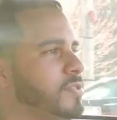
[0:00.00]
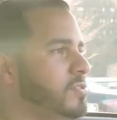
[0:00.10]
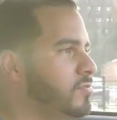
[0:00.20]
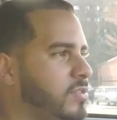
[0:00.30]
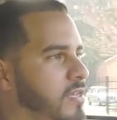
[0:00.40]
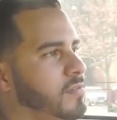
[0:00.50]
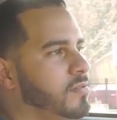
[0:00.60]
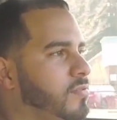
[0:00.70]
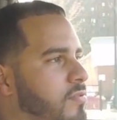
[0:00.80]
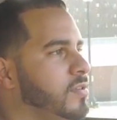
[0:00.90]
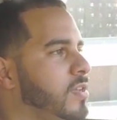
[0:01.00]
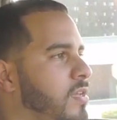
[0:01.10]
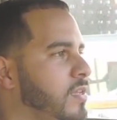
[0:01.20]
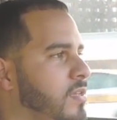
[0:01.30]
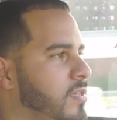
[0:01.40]
She was like, you
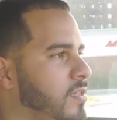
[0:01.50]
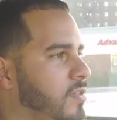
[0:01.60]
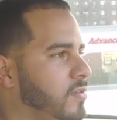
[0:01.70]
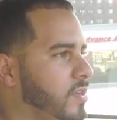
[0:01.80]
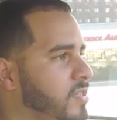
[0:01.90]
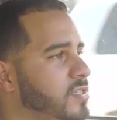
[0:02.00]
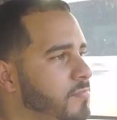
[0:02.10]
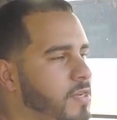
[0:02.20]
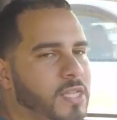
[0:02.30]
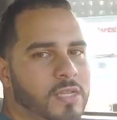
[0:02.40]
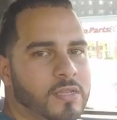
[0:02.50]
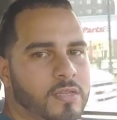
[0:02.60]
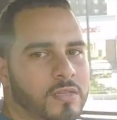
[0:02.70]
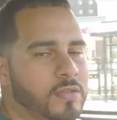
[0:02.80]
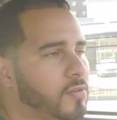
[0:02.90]
know, here's the money,
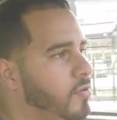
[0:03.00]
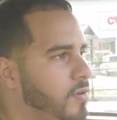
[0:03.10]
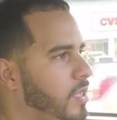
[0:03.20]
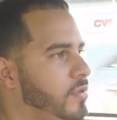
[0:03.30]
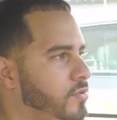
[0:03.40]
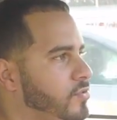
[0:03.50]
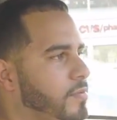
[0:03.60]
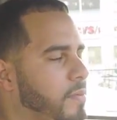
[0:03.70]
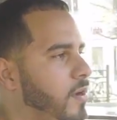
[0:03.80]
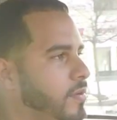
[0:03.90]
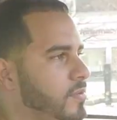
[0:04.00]
go get your dream car.